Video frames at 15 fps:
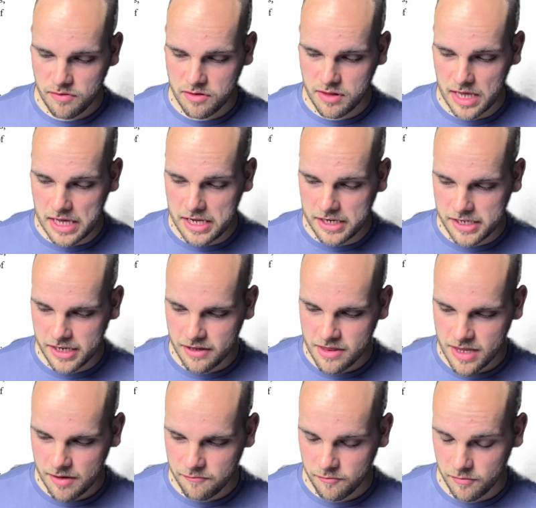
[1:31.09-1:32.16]

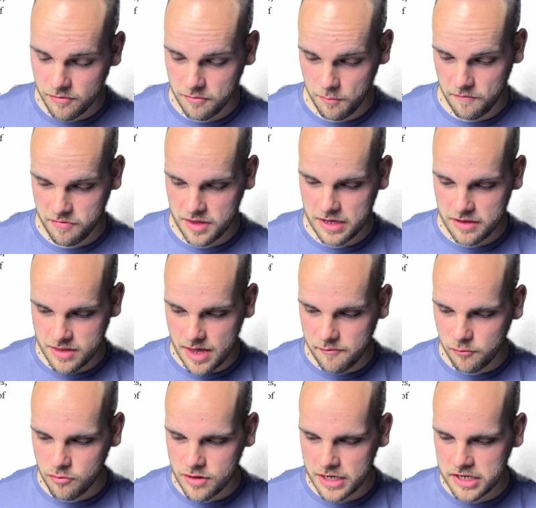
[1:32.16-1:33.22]

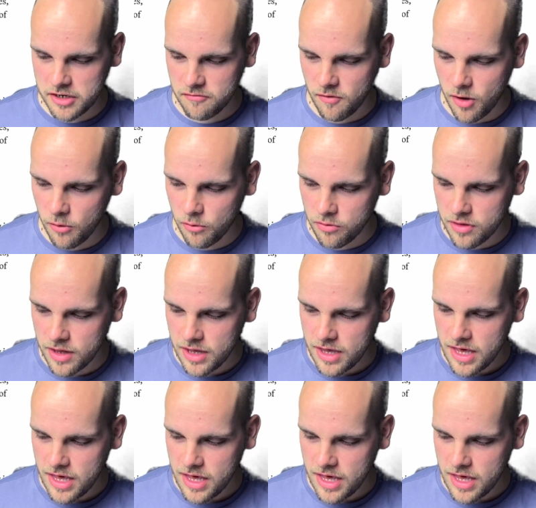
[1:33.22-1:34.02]
several senior roles